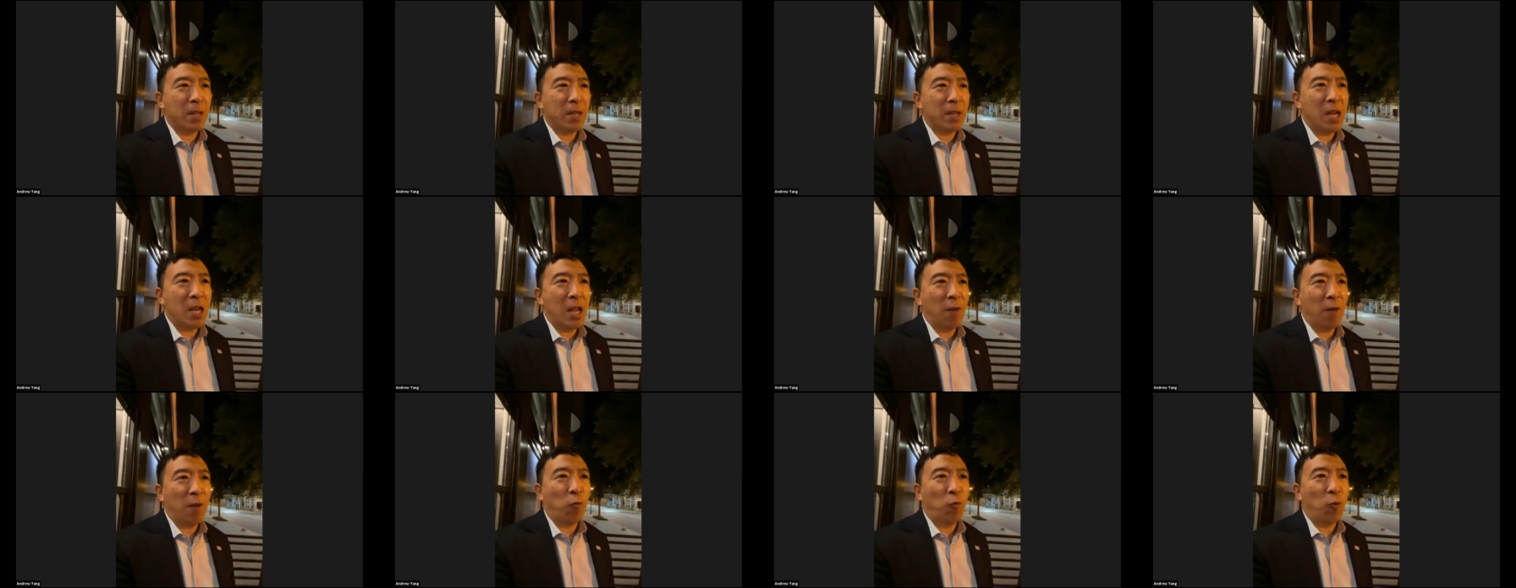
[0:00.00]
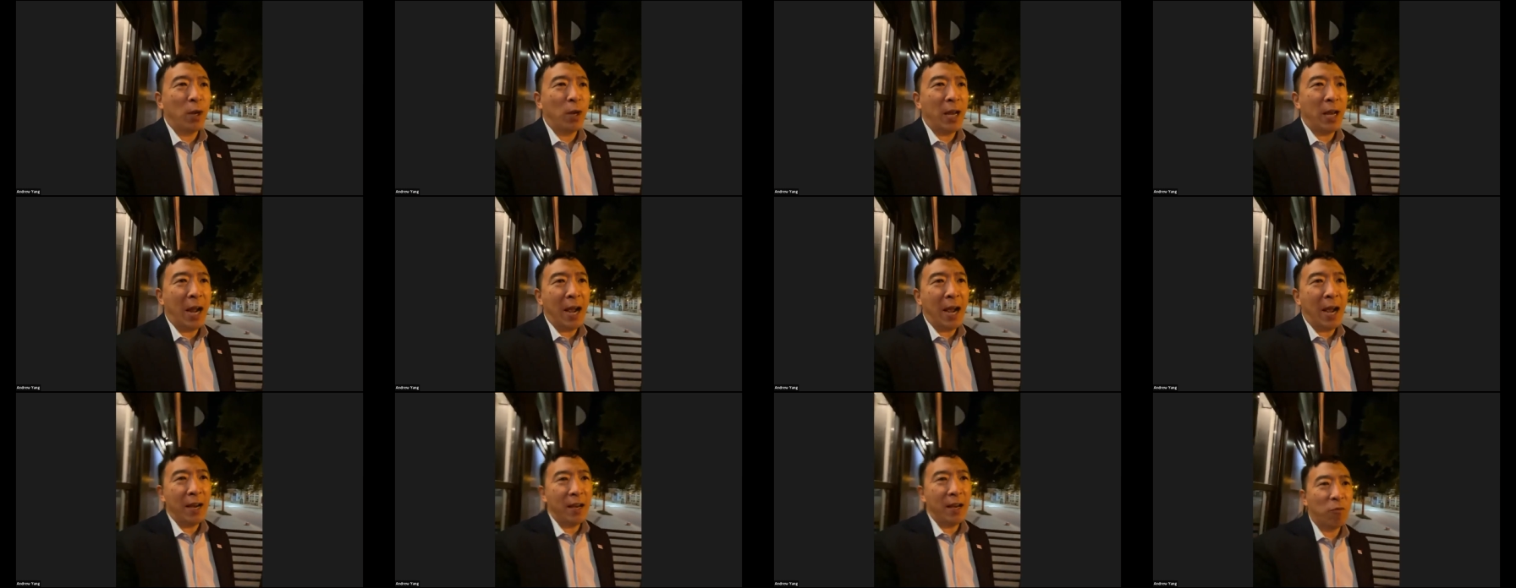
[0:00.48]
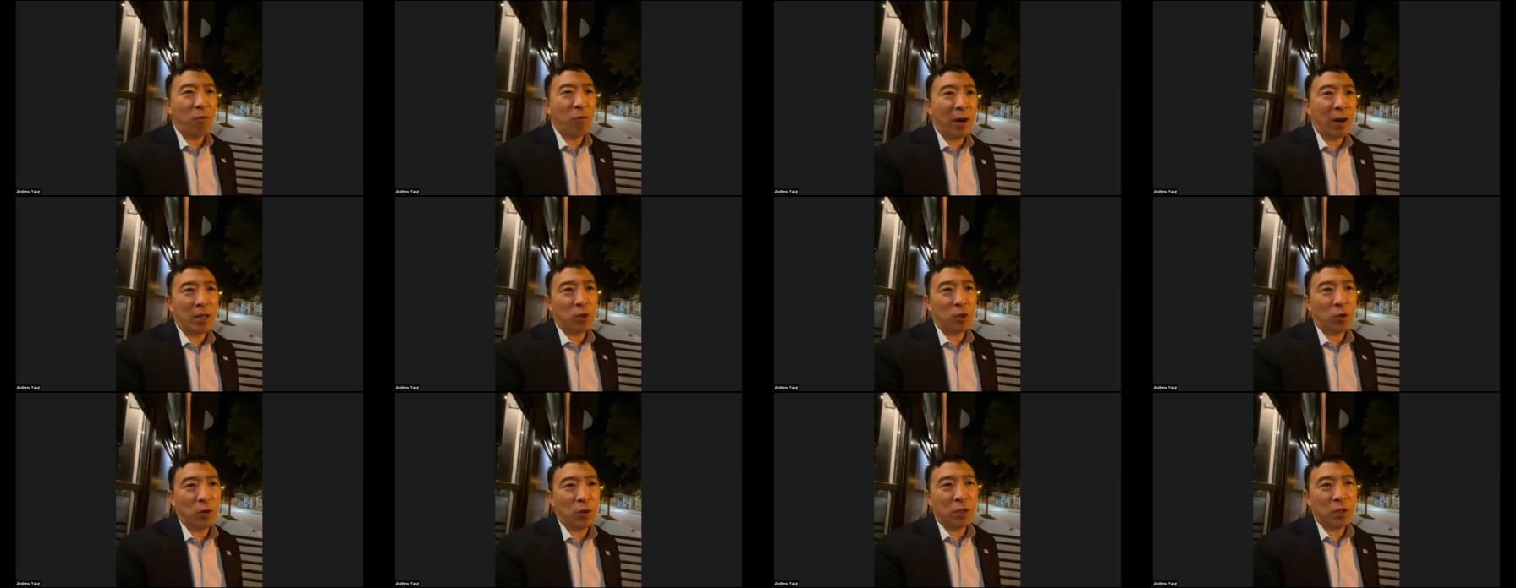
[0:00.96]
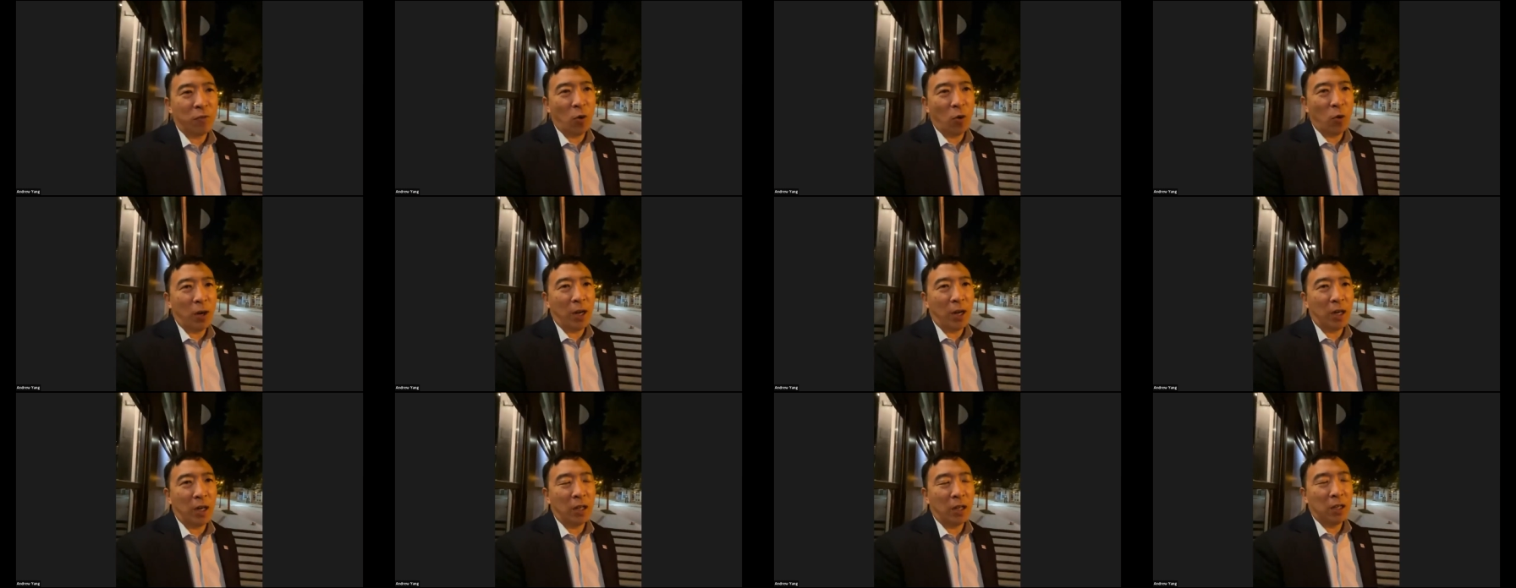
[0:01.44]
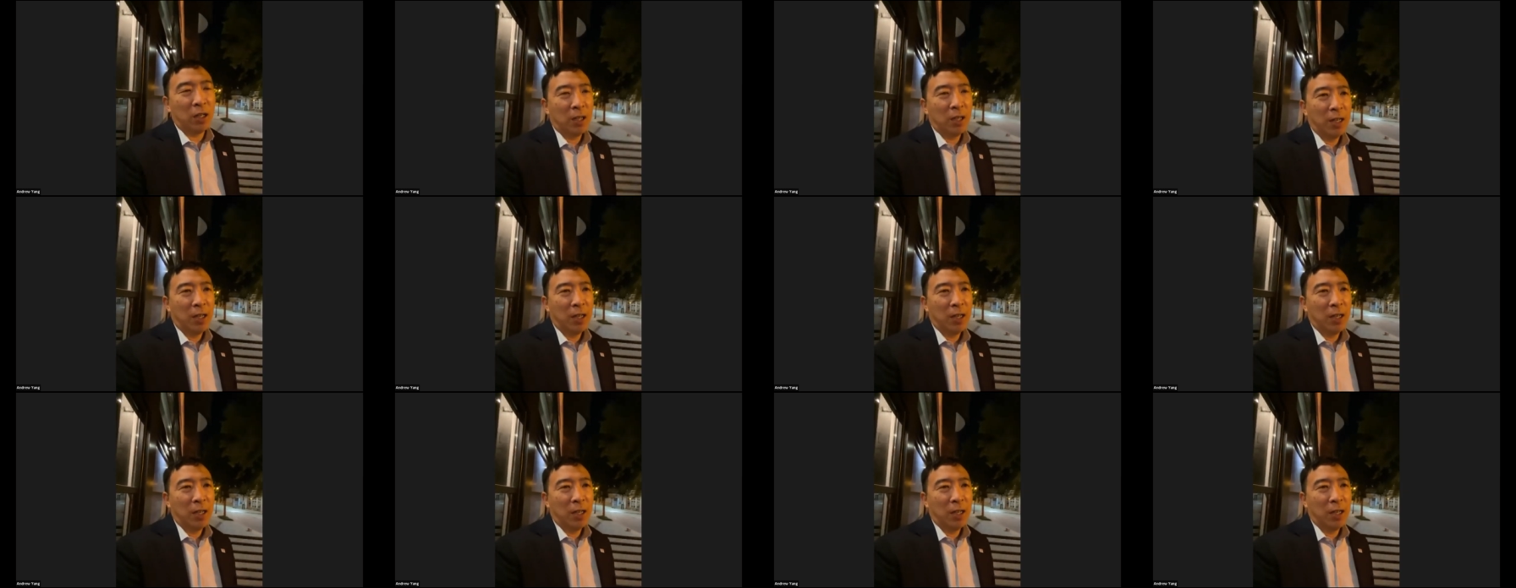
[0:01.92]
if we'd had ranked choice voting